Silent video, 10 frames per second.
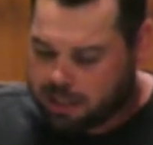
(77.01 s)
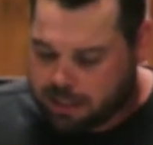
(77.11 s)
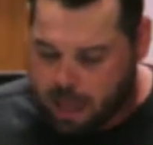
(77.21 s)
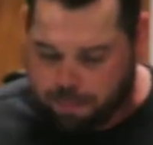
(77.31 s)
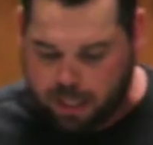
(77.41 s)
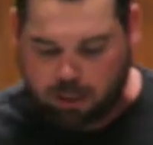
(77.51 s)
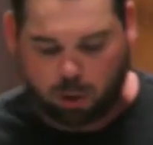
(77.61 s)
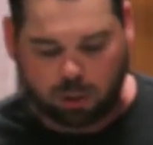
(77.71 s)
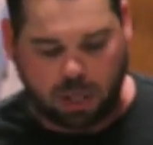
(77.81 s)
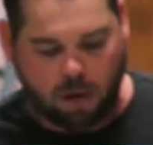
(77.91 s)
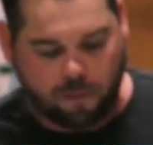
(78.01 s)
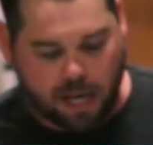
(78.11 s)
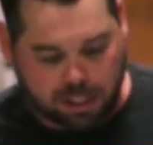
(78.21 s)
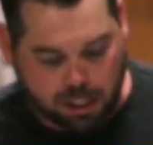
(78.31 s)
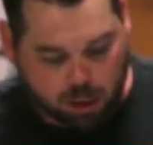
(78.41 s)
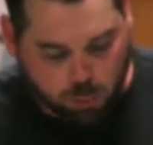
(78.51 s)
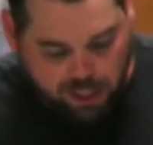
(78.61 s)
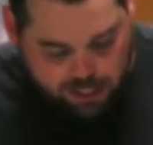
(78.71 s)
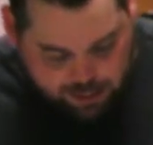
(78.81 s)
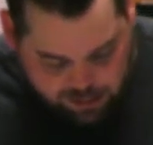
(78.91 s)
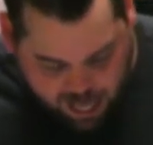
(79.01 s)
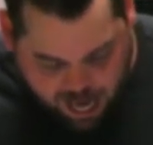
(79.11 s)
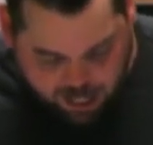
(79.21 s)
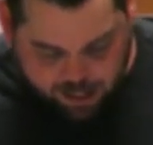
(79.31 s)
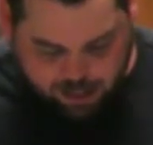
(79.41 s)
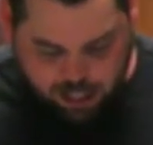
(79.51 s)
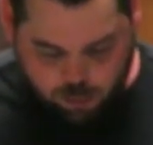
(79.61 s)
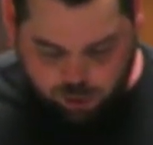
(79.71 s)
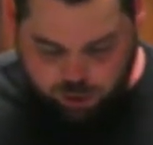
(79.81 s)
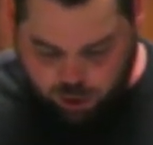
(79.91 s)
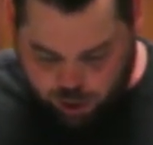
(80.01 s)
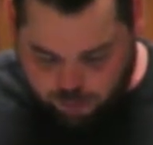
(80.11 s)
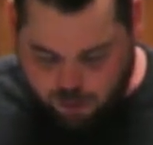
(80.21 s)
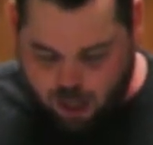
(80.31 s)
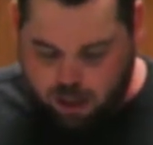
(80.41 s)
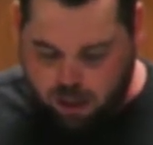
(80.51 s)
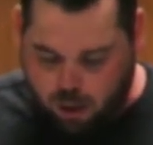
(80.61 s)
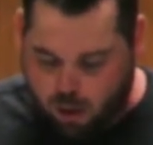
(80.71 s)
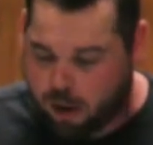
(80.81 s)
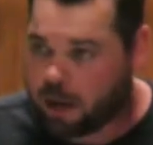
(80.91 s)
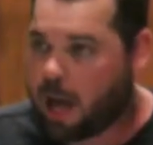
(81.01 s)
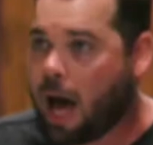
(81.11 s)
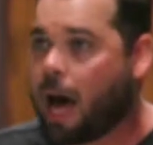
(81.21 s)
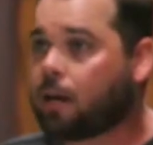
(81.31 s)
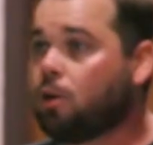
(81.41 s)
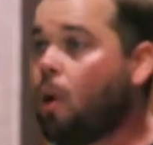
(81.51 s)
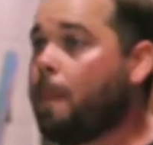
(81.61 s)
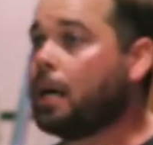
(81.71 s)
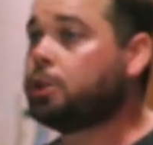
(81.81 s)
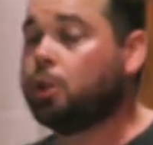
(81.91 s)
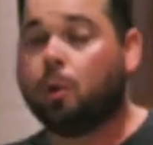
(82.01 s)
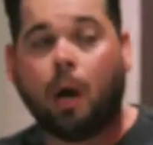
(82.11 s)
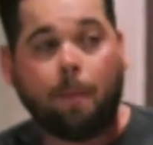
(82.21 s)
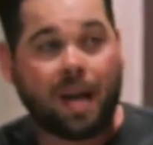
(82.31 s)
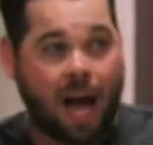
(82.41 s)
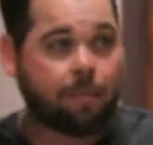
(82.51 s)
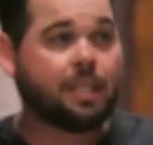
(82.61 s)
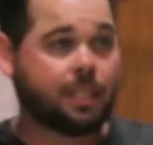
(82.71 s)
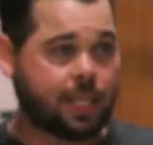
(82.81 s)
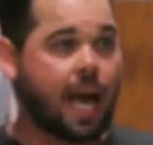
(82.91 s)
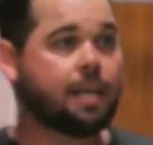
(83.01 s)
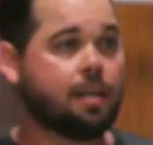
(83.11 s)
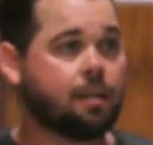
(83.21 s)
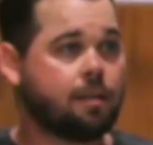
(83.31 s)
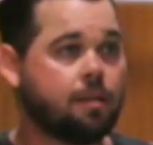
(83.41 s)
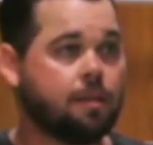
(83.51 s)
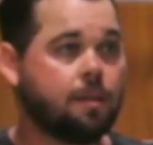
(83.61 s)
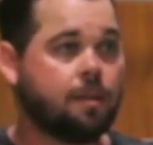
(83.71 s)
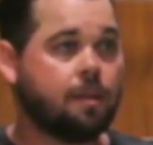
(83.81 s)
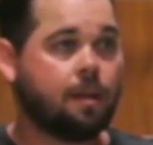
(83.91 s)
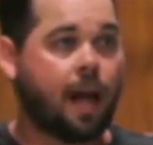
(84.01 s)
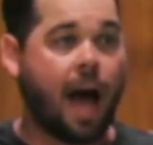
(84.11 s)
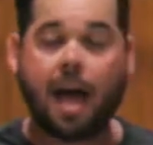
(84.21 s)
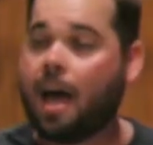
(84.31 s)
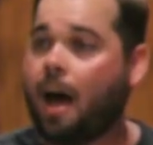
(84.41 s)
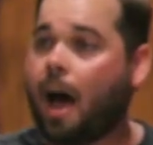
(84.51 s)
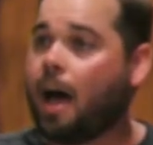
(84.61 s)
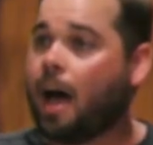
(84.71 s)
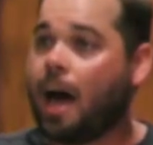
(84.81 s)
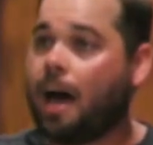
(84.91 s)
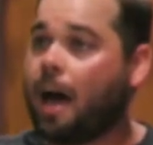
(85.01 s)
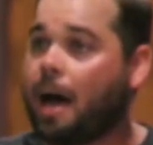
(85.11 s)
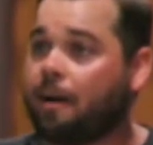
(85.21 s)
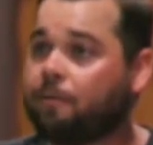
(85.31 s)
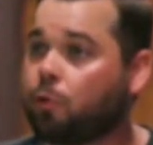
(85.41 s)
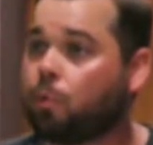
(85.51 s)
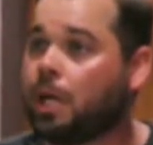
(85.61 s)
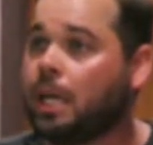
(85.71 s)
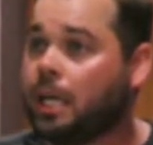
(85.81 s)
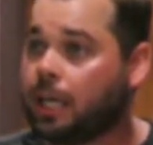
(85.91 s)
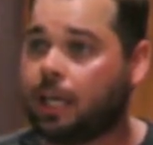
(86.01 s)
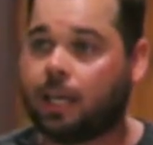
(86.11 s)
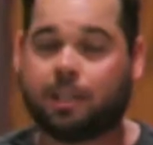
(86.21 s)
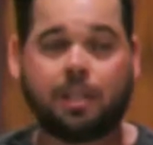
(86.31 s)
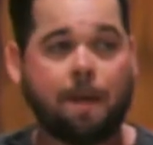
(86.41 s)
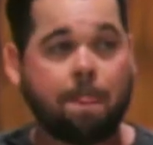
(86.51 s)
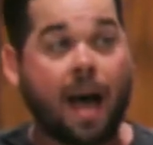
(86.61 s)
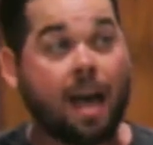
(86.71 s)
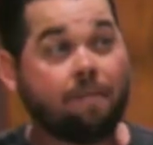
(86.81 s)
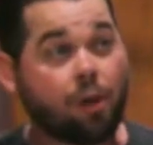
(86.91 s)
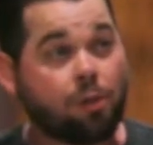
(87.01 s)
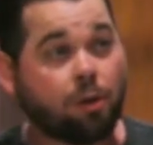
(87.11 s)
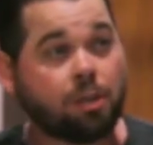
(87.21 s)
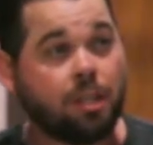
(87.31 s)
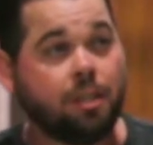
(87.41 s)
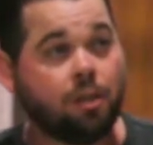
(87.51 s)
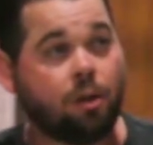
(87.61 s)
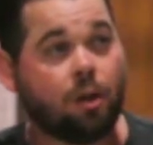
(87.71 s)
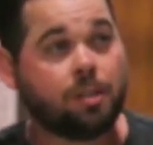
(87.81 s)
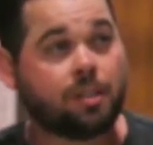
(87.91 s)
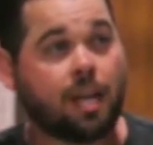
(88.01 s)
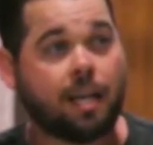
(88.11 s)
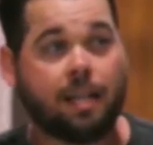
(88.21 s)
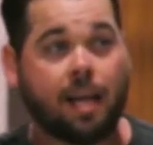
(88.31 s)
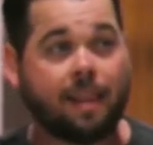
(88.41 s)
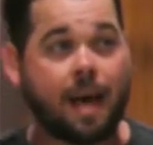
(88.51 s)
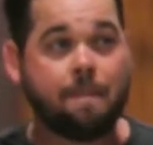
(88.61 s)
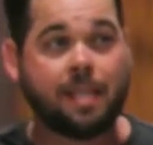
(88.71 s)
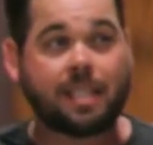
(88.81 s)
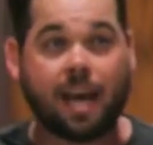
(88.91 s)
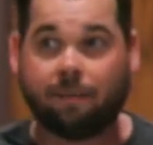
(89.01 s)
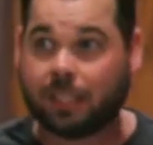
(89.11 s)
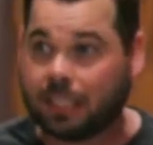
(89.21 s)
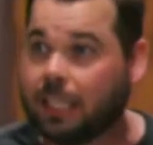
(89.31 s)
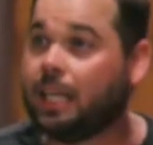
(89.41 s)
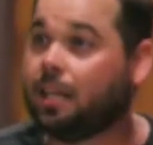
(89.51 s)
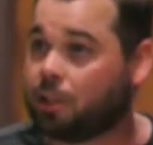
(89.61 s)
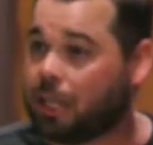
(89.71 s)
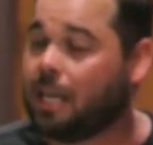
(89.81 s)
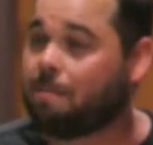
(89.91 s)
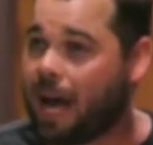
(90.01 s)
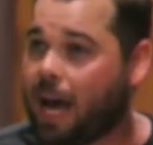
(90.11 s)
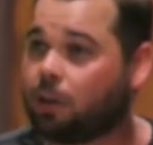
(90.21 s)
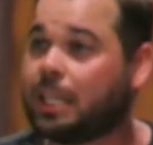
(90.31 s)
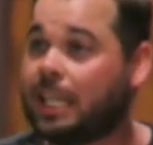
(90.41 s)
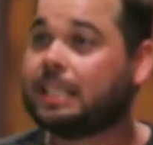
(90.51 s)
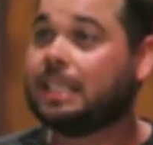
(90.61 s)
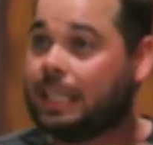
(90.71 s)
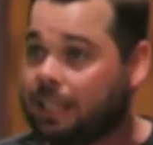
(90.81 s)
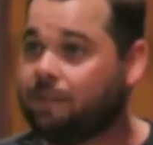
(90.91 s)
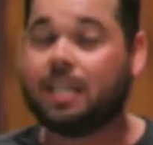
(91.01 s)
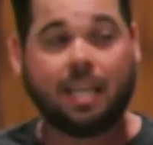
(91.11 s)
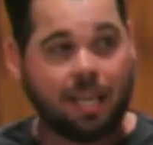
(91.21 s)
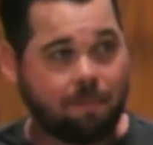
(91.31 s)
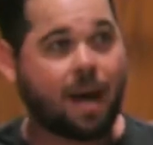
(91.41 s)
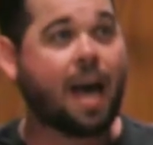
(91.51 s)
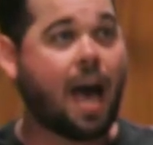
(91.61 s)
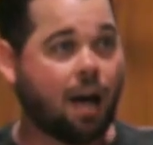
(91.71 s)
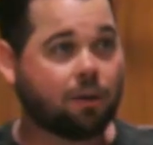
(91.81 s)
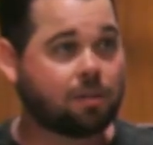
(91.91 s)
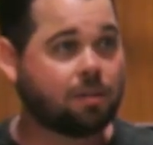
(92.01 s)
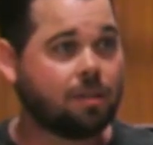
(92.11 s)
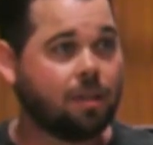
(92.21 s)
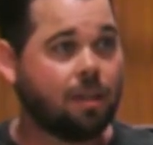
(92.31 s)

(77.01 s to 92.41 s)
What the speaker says: step into salvation is we decide that they will serve the Lord. I don't know about you, but I'm deciding. I have three kids. I have a 13-year-old son. That means I have a teenager in my house. He is living in my house,